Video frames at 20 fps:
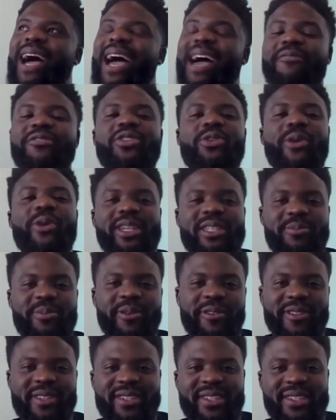I have two
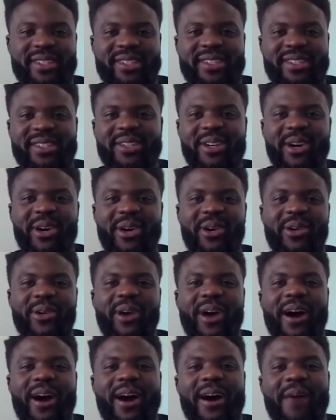experiences.
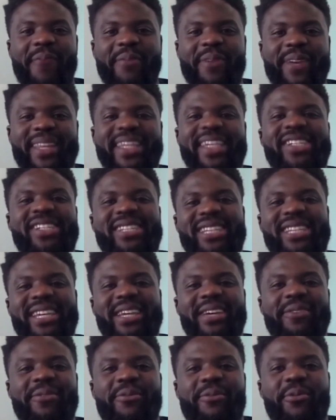So
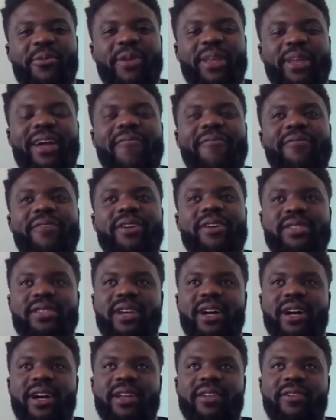initially, when I
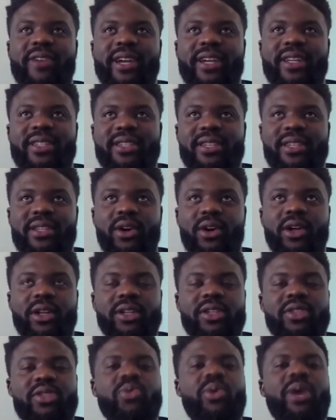first started raising
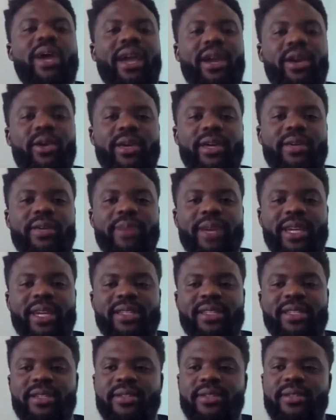on a sweat equity
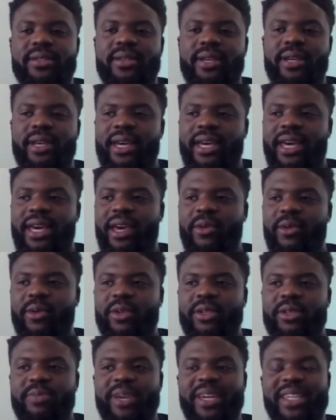basis, it
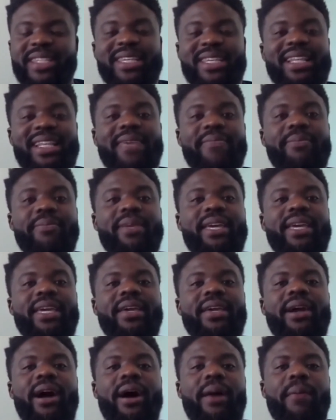was basically
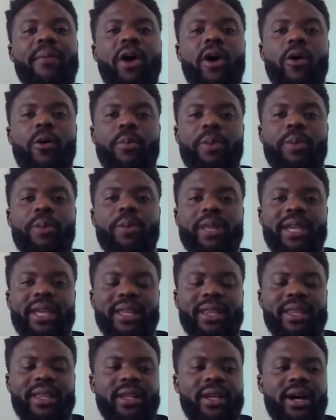me
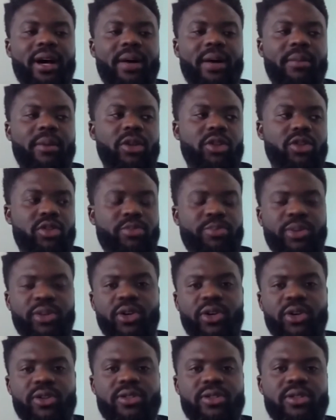opening
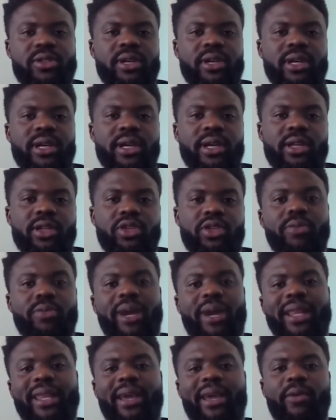entrepreneurs
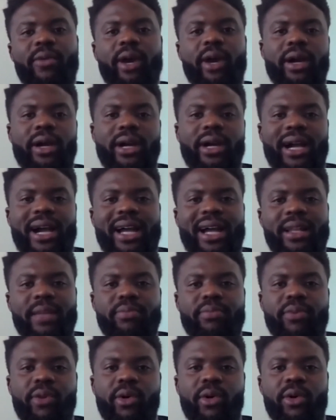to my network and
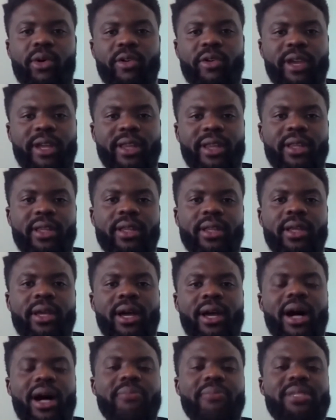kind of brokering
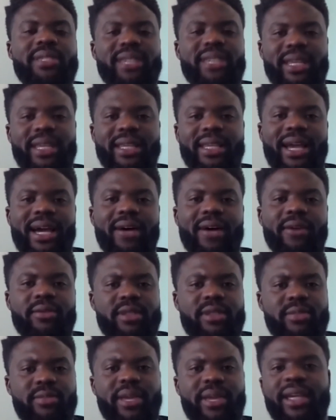sit
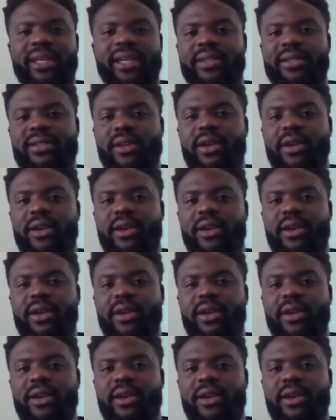downs and making